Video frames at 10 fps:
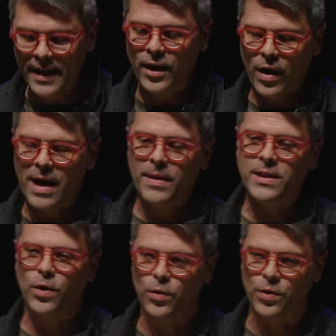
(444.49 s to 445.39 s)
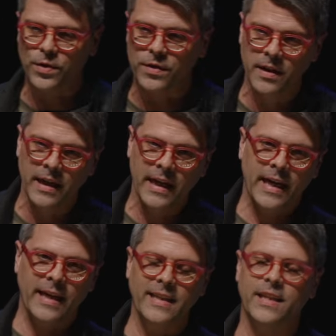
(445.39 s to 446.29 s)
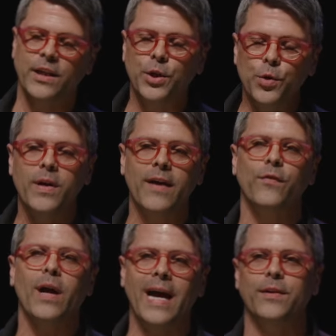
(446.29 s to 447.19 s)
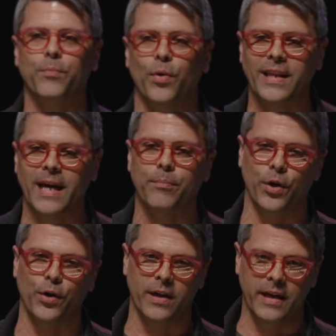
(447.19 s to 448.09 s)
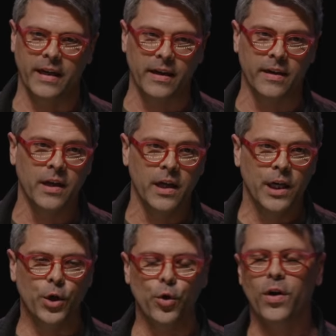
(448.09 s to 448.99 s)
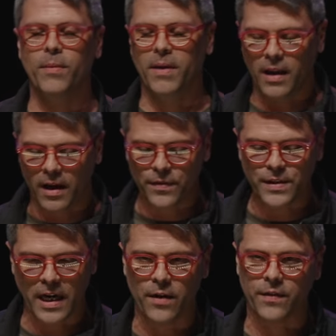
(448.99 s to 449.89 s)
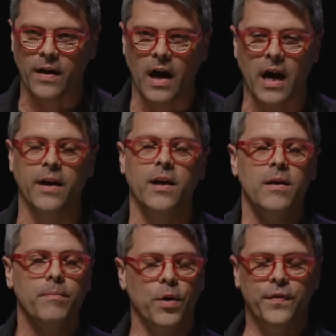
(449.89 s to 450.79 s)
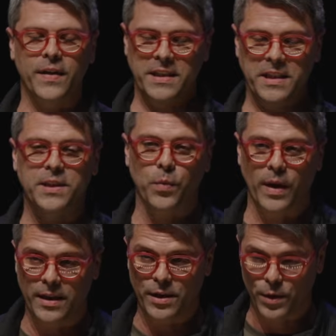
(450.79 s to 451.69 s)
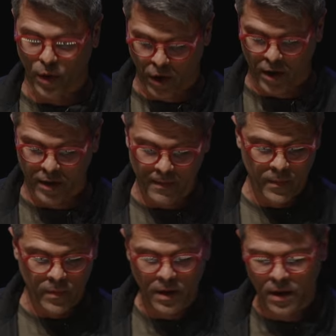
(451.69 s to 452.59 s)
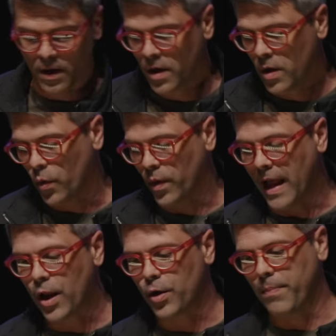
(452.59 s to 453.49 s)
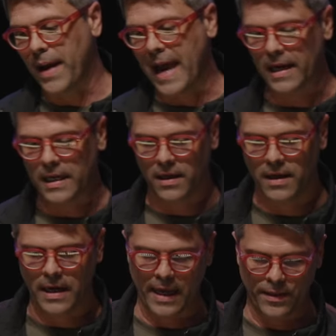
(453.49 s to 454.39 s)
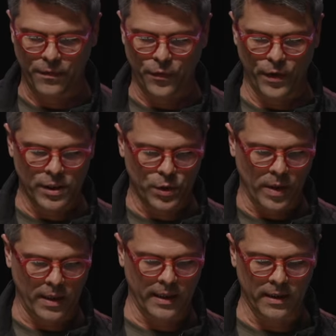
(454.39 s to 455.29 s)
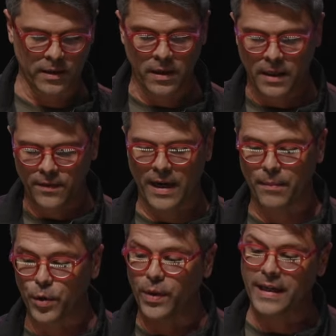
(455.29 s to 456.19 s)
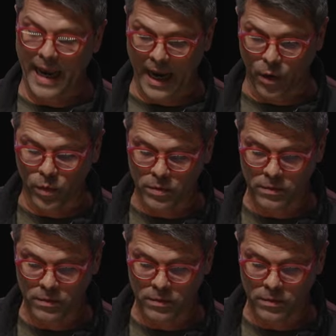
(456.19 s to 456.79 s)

they grabbed my shoulders and they said, You never have to pray that prayer again. You're a beloved child of God, perfect just the way that you are. When I look back at the fringe dwelling that I'm doing now,